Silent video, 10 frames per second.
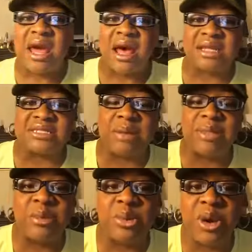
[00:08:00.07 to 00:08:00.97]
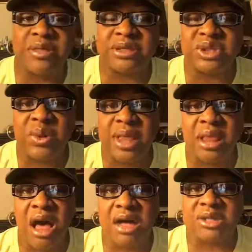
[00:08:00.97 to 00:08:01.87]
uh, some of the brothers who had
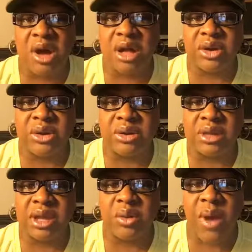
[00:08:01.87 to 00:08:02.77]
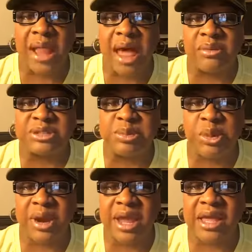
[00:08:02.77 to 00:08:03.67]
logged on earlier while I was
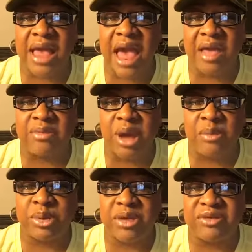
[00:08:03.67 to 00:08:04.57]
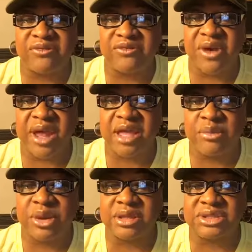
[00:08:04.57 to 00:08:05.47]
praying, God. Uh, Brother Frank and
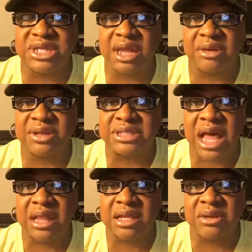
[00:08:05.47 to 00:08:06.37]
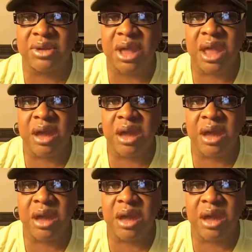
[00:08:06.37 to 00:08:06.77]
Brother Terrence. Hallelujah.